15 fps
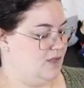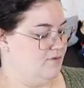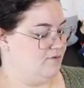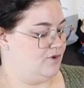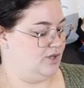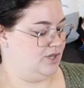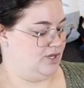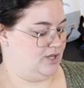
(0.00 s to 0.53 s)

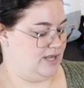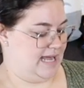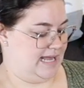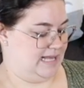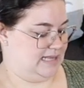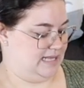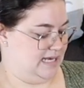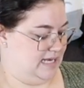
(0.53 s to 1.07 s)
for little
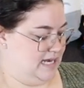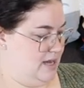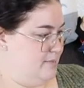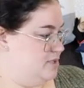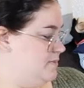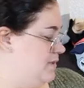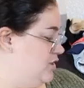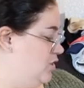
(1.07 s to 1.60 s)
like
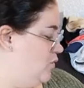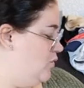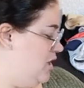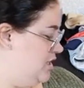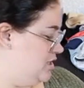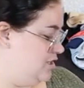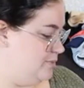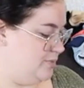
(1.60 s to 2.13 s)
cleanups, but they're
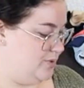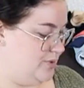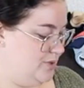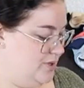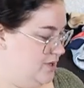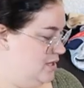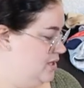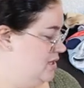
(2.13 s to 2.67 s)

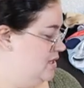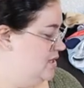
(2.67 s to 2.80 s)
washable.